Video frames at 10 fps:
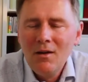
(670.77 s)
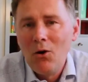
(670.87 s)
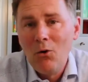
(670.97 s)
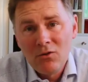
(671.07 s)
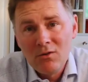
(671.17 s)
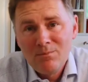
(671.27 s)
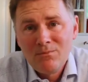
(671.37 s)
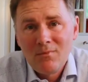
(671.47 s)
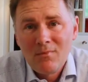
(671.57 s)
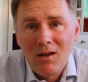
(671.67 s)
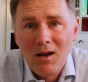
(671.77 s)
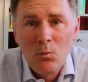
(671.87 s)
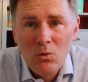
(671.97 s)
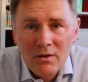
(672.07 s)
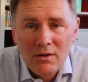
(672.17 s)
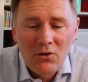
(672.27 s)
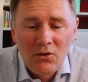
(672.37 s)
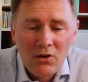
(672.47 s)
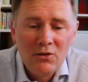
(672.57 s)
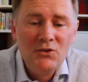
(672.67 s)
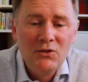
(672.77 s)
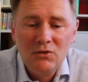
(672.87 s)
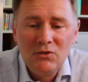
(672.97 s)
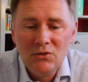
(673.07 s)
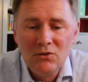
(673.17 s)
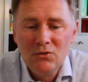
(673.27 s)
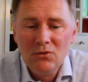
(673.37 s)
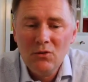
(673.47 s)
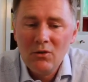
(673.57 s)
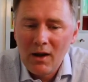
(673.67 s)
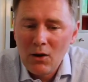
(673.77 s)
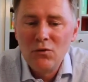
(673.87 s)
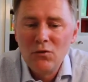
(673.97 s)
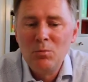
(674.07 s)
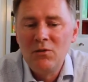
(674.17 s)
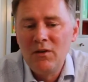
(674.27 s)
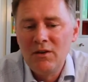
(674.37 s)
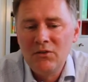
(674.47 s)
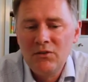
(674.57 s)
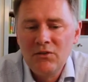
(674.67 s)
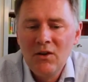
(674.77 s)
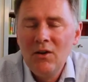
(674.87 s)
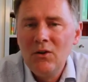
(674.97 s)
However, I would encourage you to look out for professors